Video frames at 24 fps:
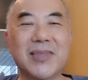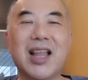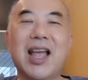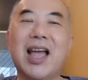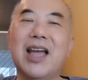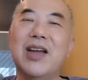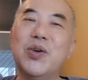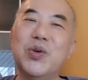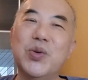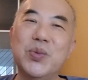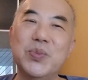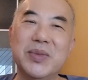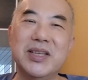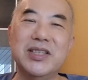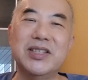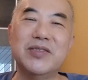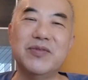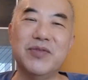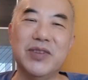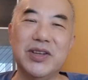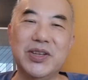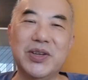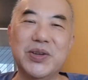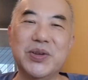I hope this
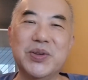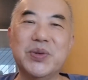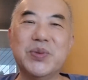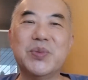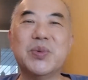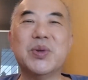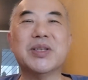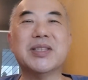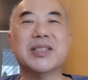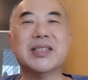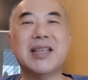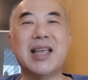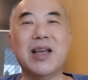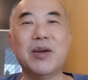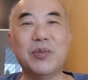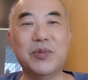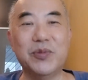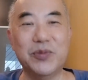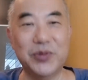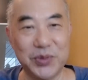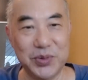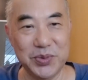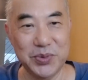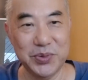video was
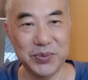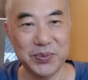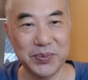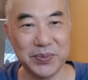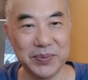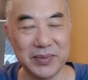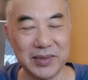helpful.